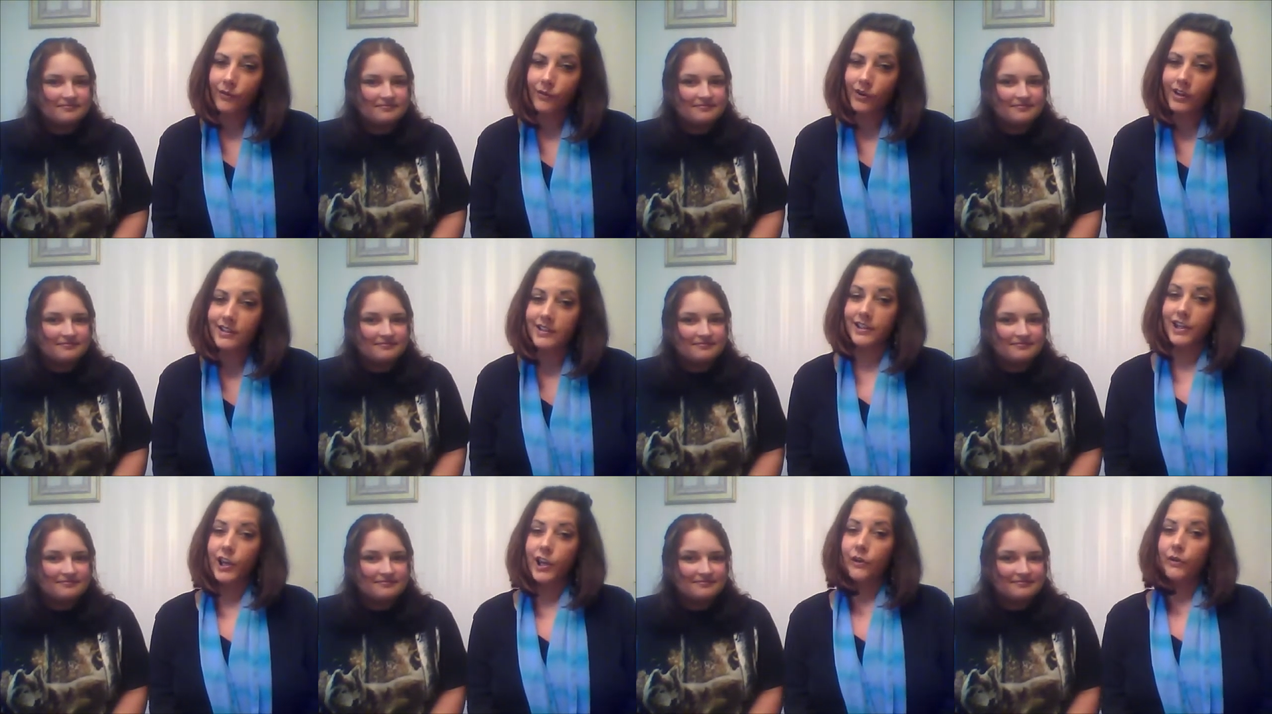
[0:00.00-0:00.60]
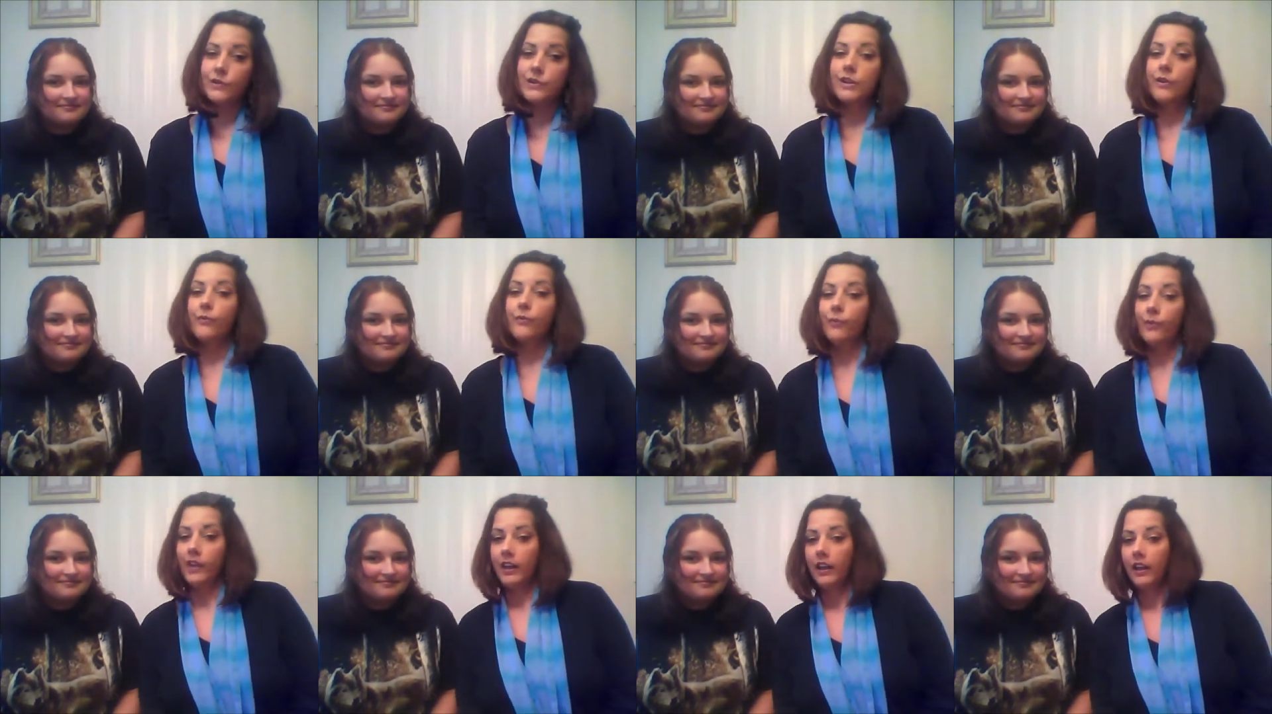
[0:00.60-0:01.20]
Speaker 1: was accused of
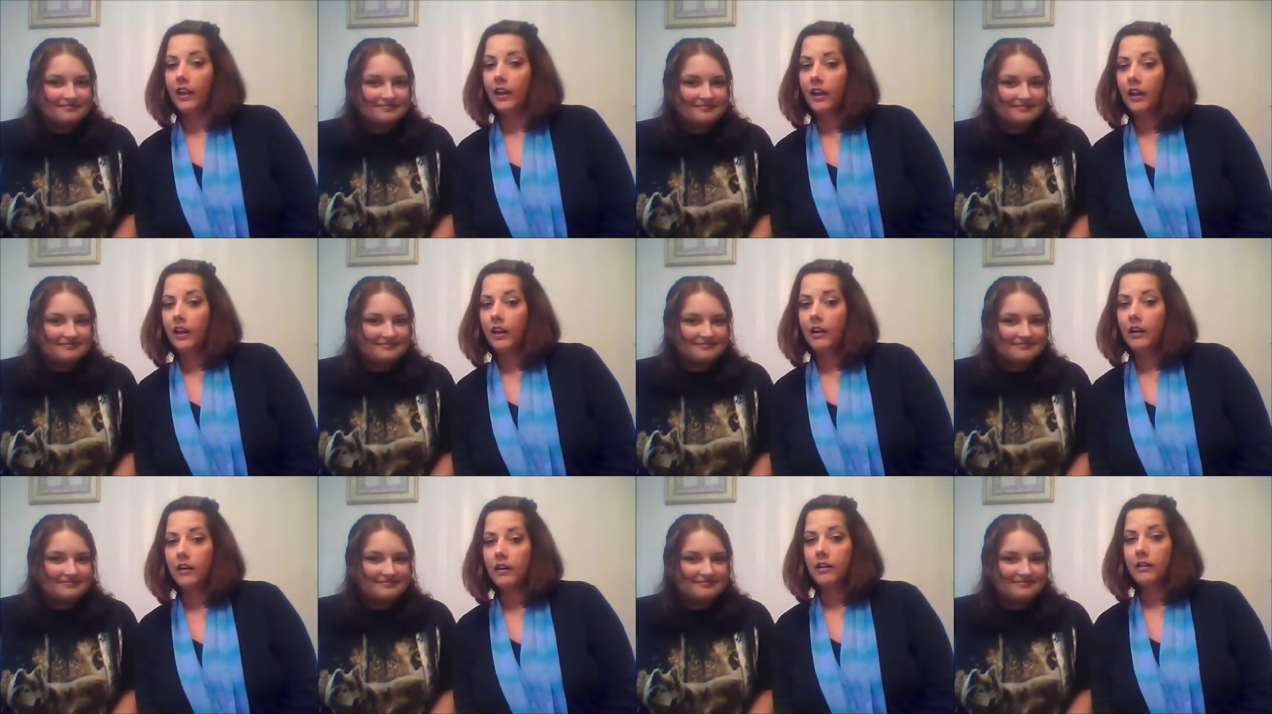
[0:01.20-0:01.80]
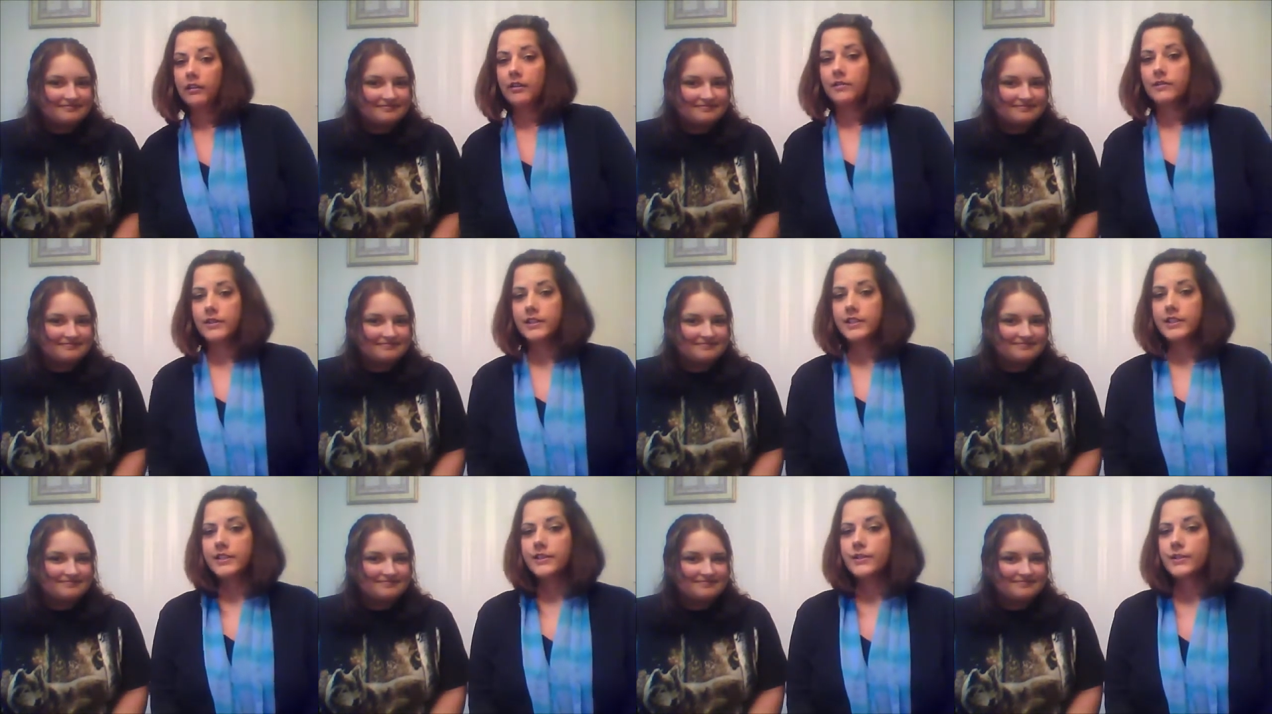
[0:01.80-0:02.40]
being her little
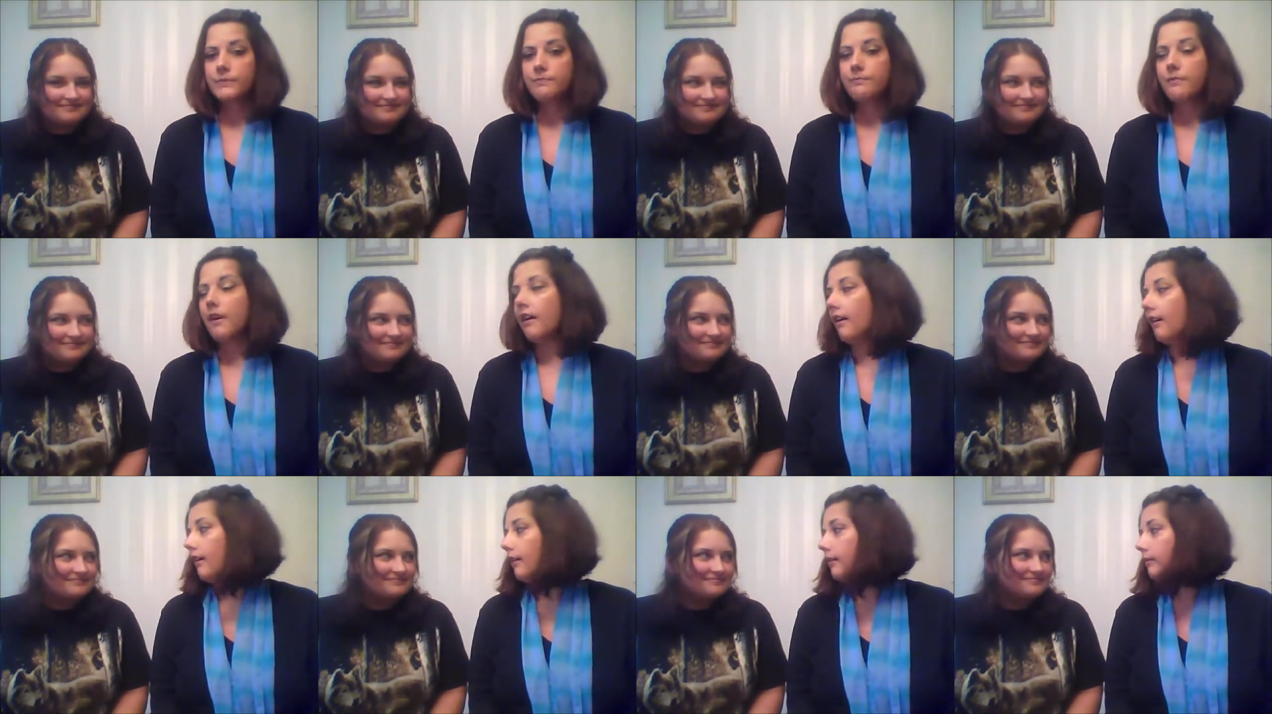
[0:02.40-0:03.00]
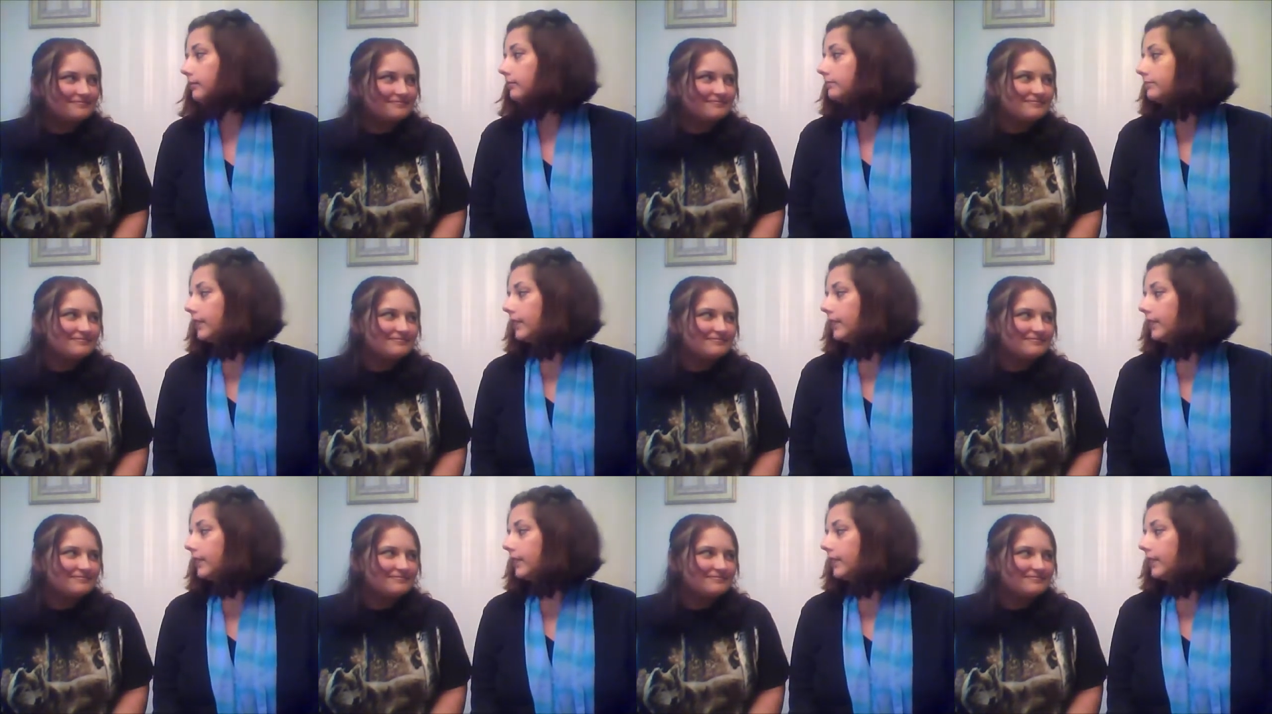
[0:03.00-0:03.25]
sister's mom